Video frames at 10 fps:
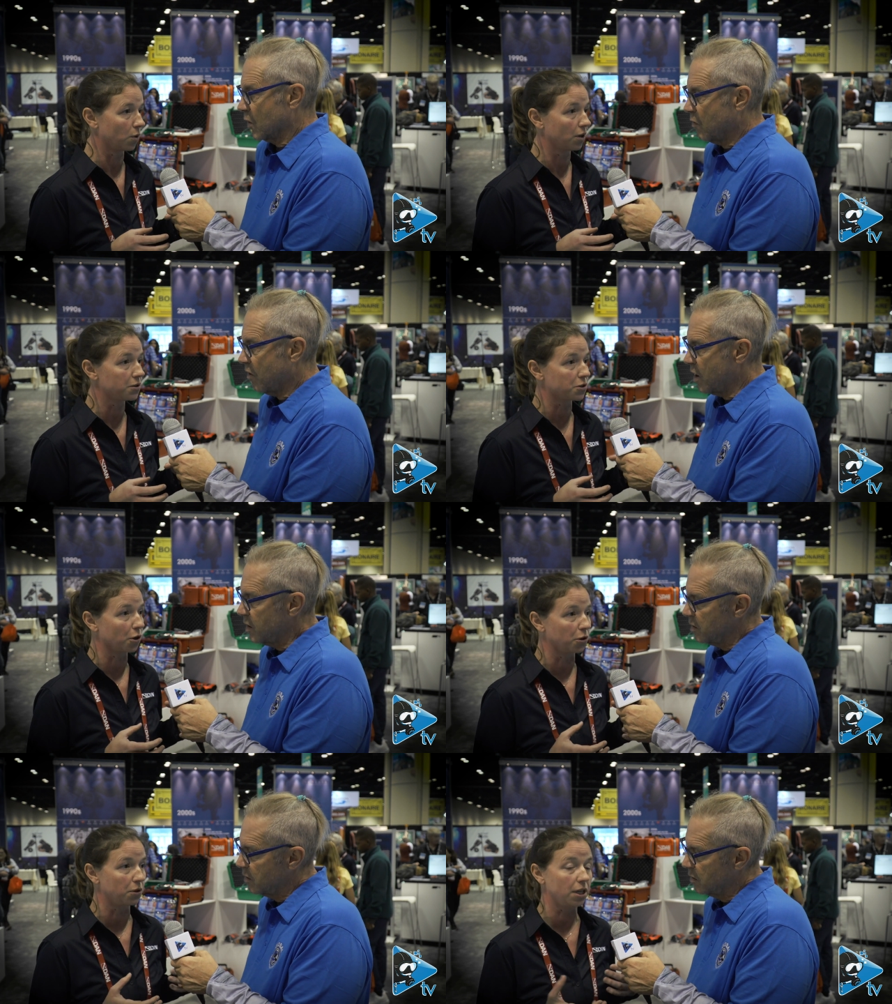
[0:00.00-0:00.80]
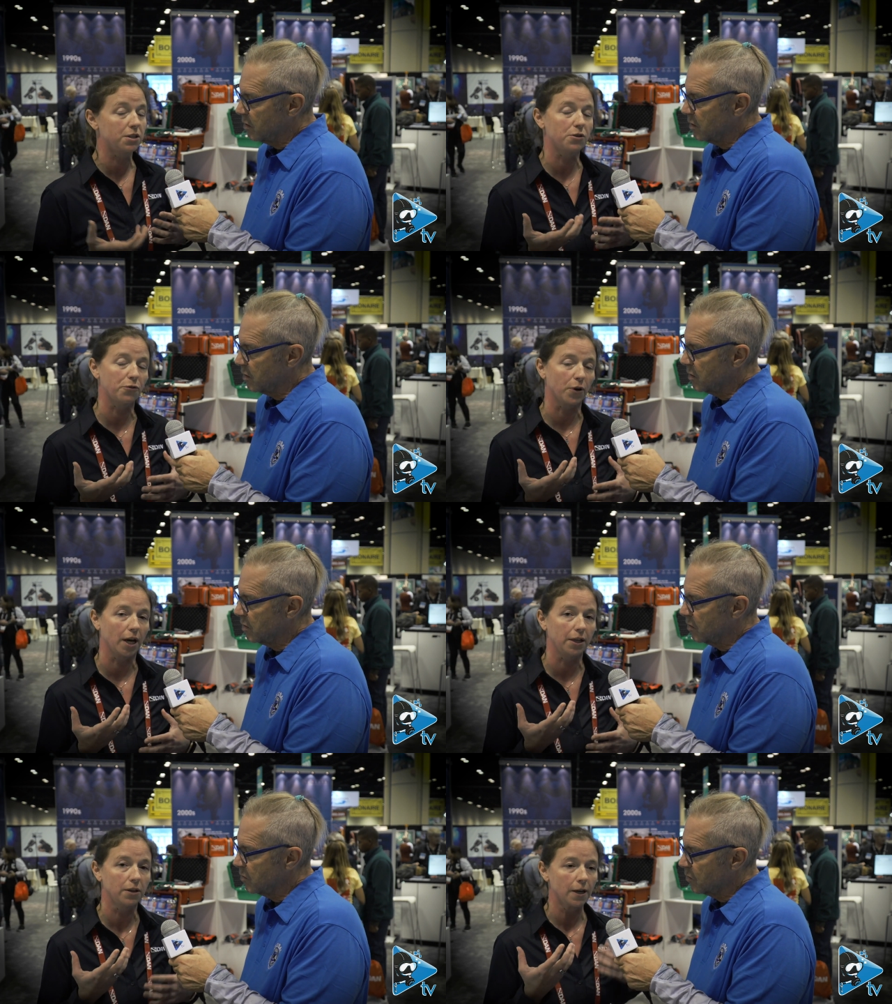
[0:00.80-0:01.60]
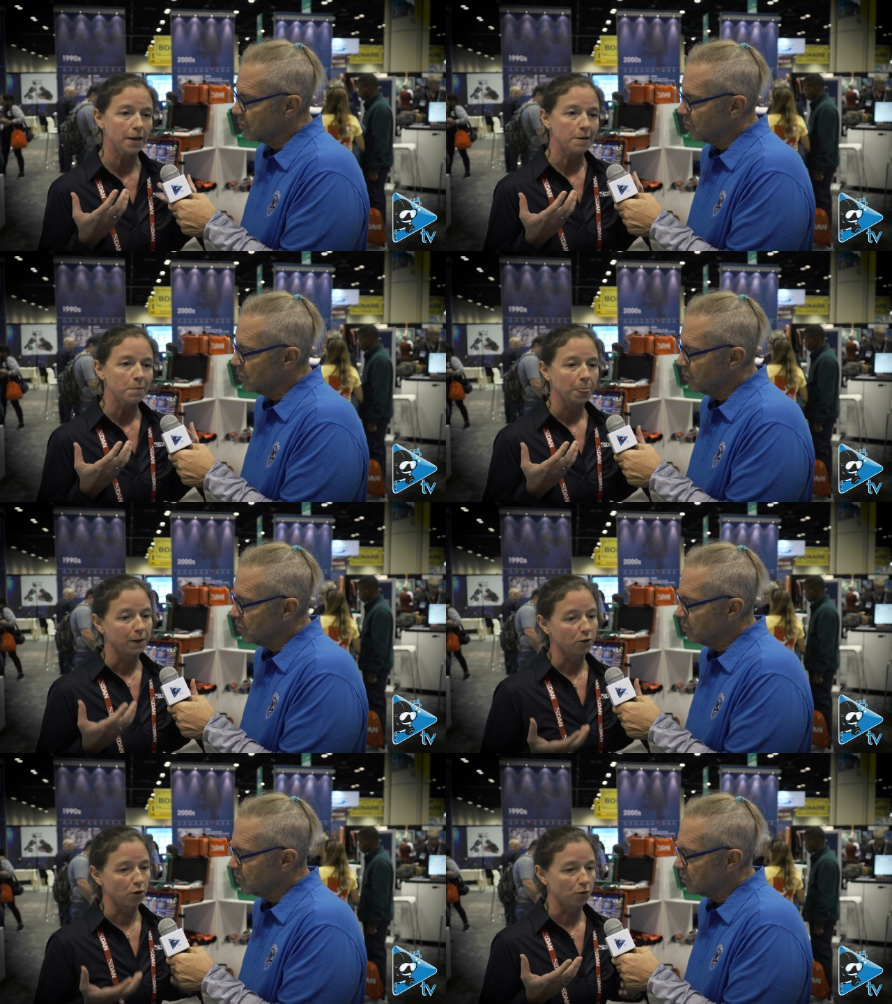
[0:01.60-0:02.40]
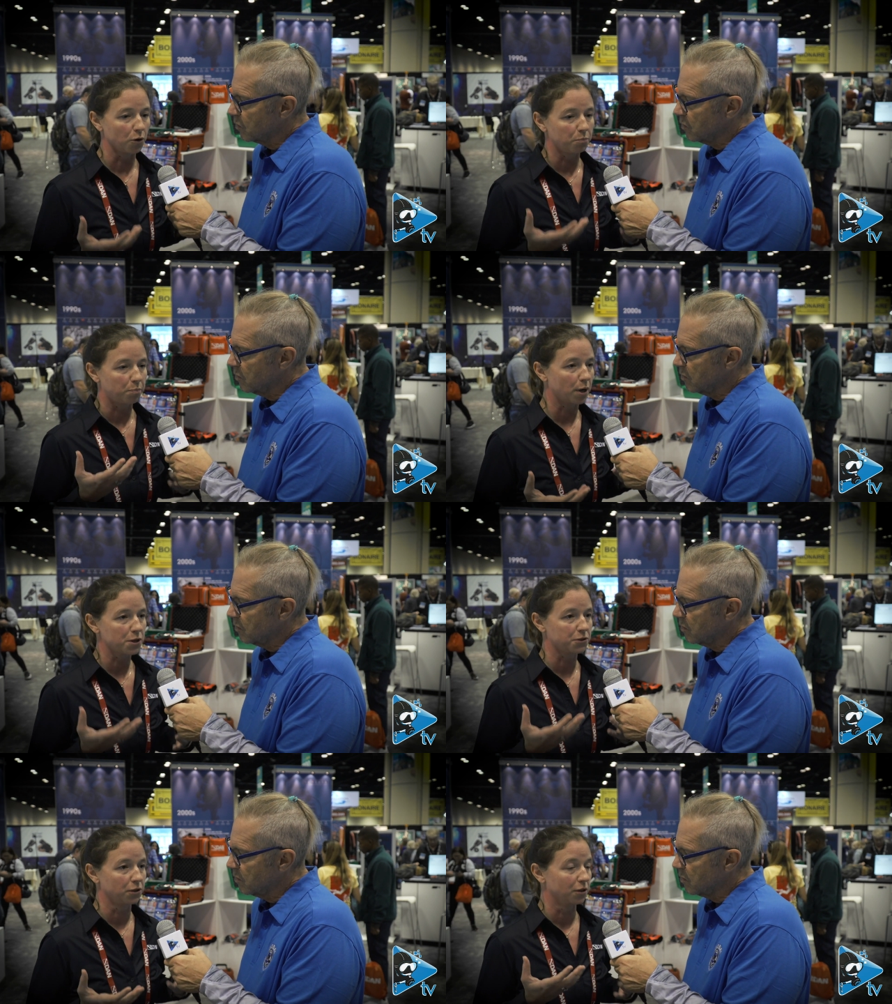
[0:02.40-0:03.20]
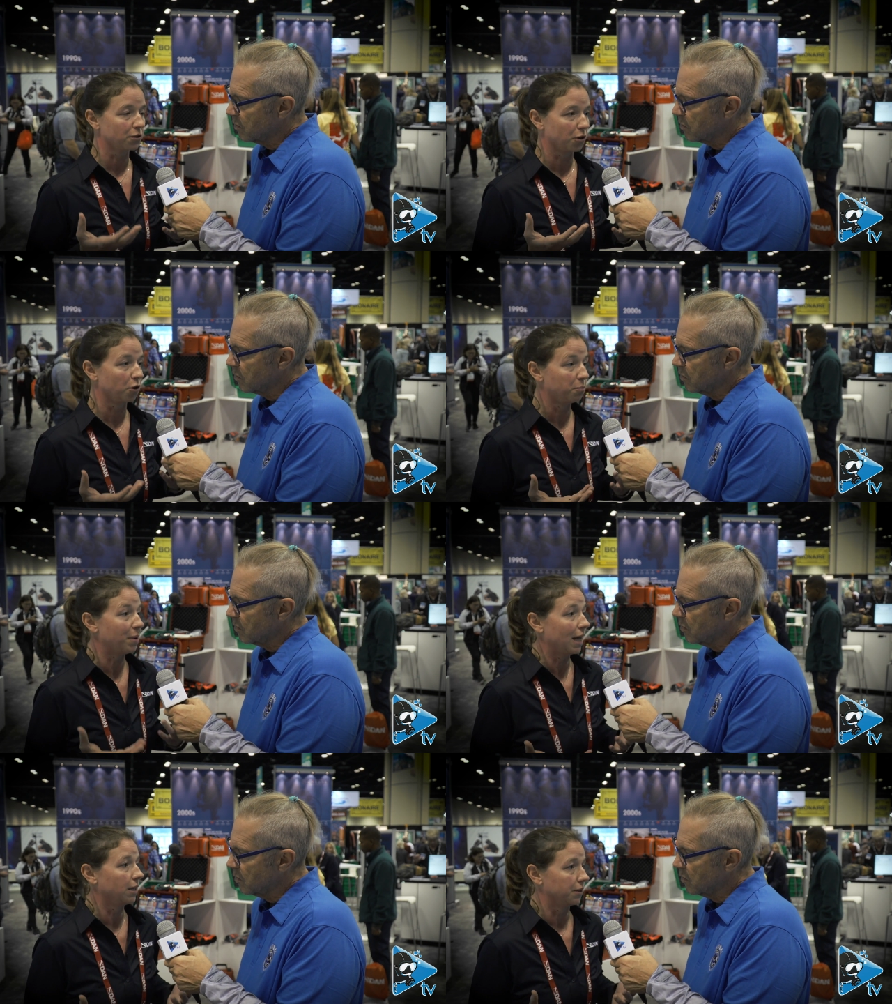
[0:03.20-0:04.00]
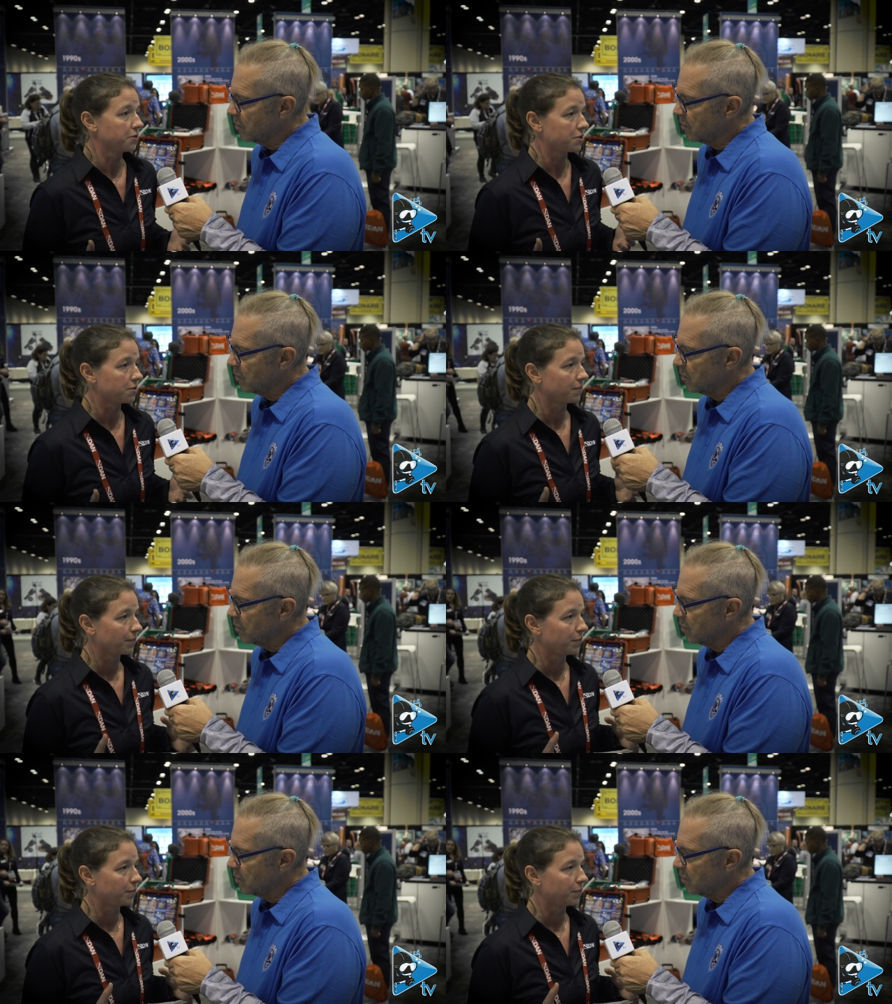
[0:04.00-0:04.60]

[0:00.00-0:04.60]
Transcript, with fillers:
Speaker 1: want. Right. So you need to find your own personal good balance